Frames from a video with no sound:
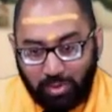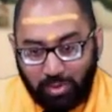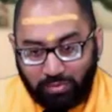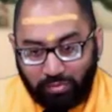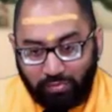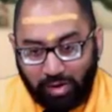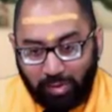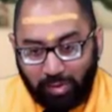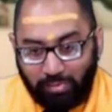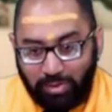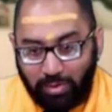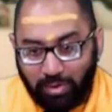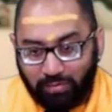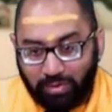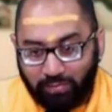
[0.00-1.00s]
You have a family,
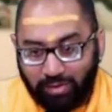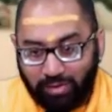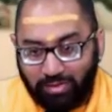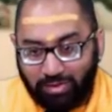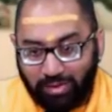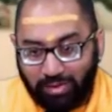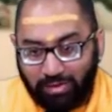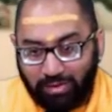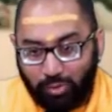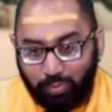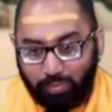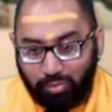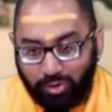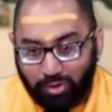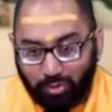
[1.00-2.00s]
you have everything. You
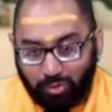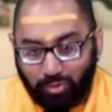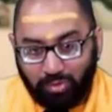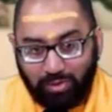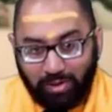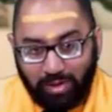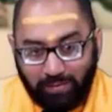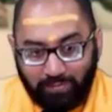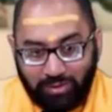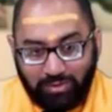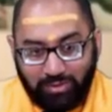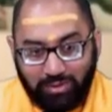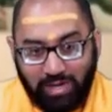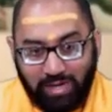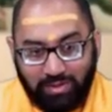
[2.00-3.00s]
put your whole life
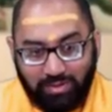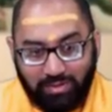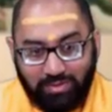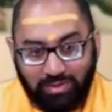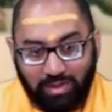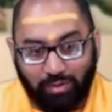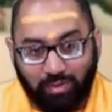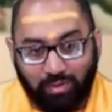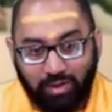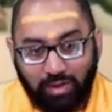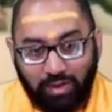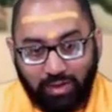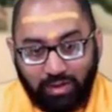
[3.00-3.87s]
just to make this sale.